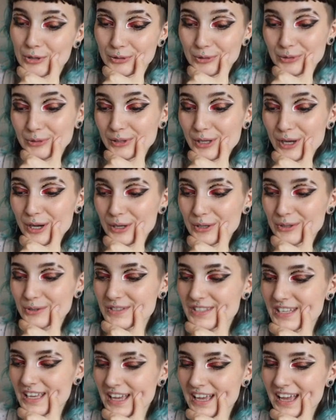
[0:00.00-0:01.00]
Who
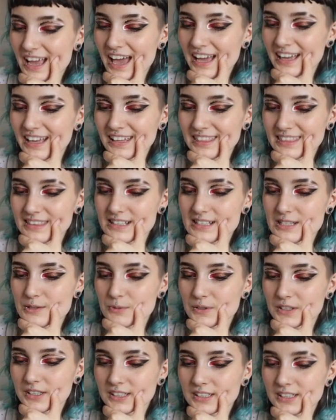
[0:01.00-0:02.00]
knows? I got this
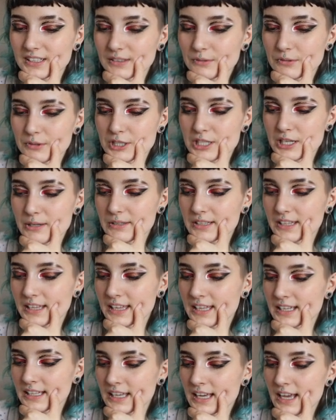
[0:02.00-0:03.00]
one, which I really
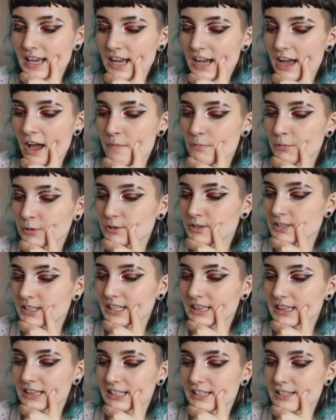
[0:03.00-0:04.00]
like. I'm going to
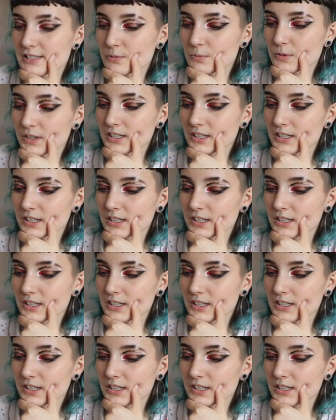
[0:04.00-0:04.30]
get this